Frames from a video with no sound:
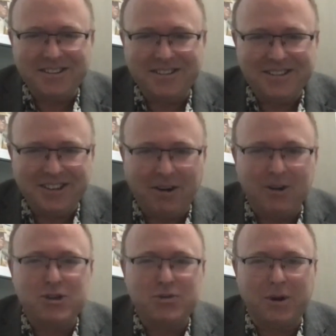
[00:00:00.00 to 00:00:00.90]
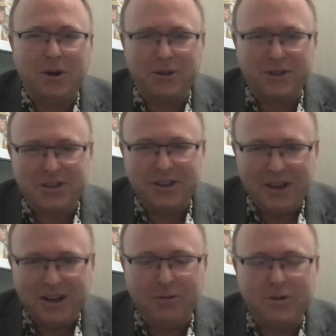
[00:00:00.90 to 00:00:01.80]
the arch-royalist
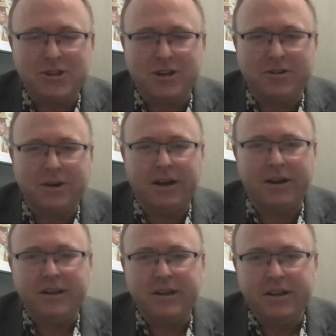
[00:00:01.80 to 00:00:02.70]
aristocrat,